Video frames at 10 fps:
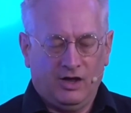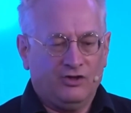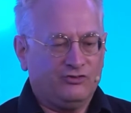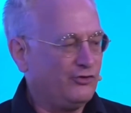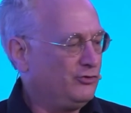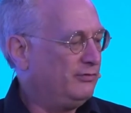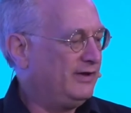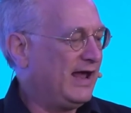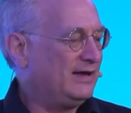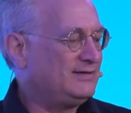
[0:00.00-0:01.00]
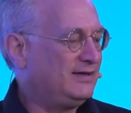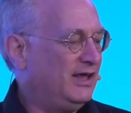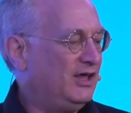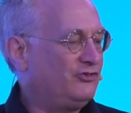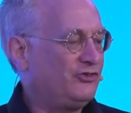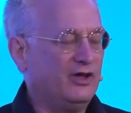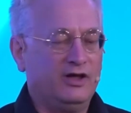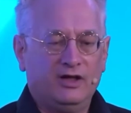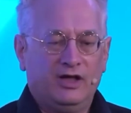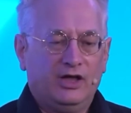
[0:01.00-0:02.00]
So the reality is that,
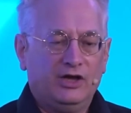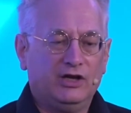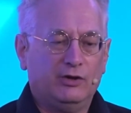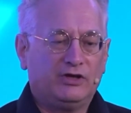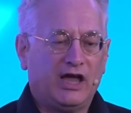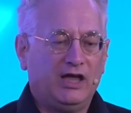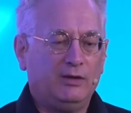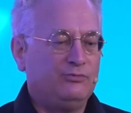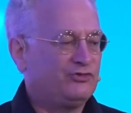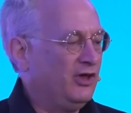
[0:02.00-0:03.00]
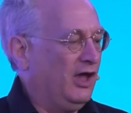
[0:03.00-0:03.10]
games